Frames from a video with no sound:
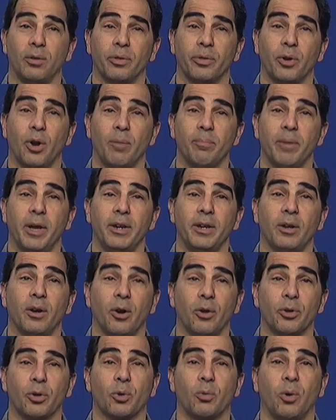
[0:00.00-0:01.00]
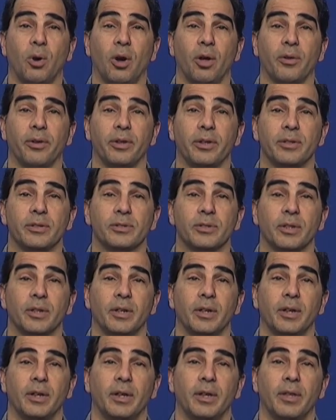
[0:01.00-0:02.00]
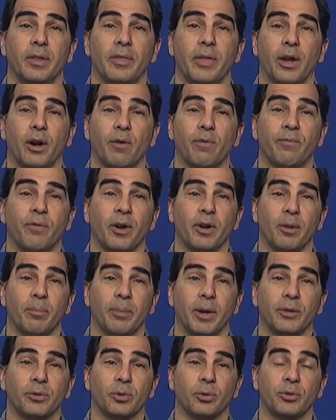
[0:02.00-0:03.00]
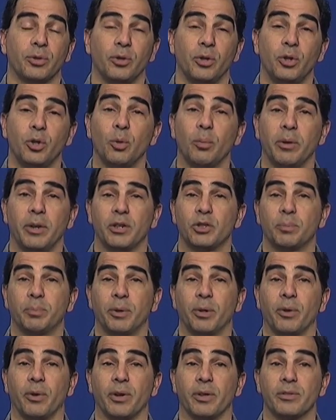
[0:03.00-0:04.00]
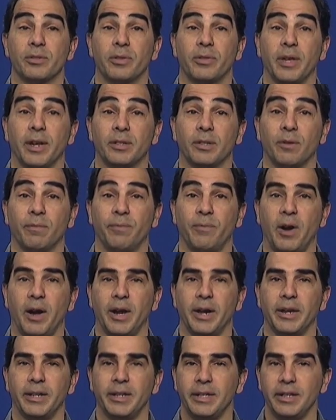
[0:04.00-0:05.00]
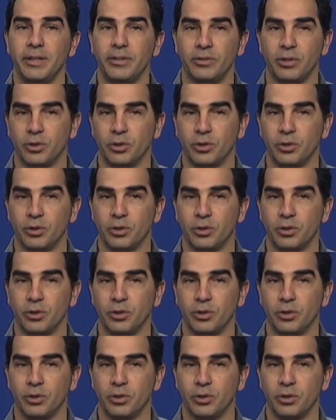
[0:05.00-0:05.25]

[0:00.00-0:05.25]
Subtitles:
there are many other qualities that are fundamental to the human experience that defy easy